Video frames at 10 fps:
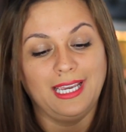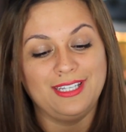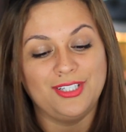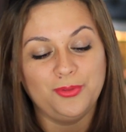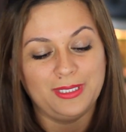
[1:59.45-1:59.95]

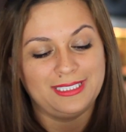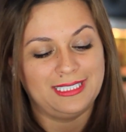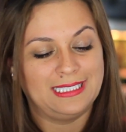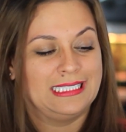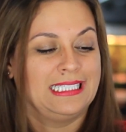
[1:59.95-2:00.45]
I knew
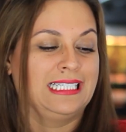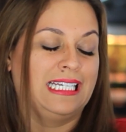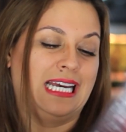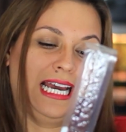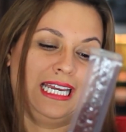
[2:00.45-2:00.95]
it.
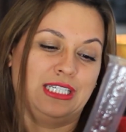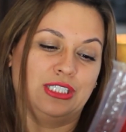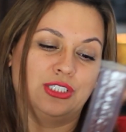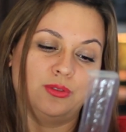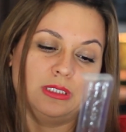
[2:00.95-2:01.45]
I
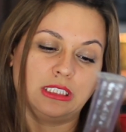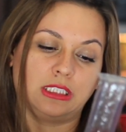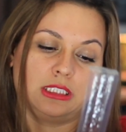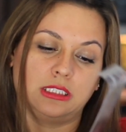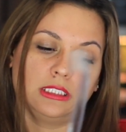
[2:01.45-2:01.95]
knew
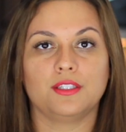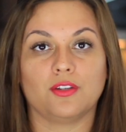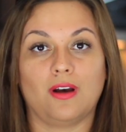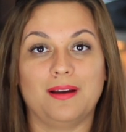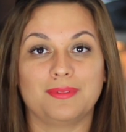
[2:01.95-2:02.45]
it.
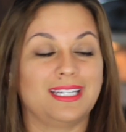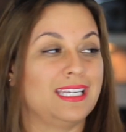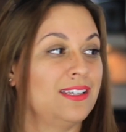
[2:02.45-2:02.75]
So I'm gonna